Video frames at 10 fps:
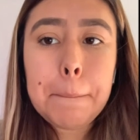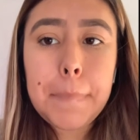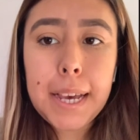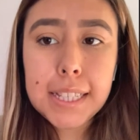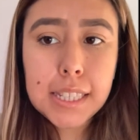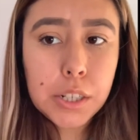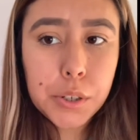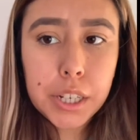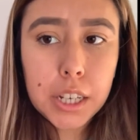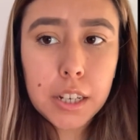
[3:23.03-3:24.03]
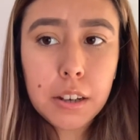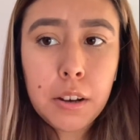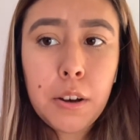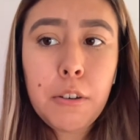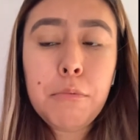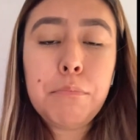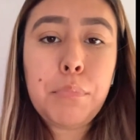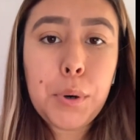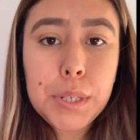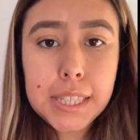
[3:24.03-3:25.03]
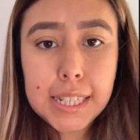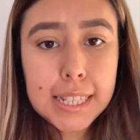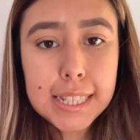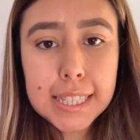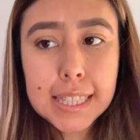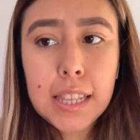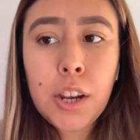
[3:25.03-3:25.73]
bacteria, poisonous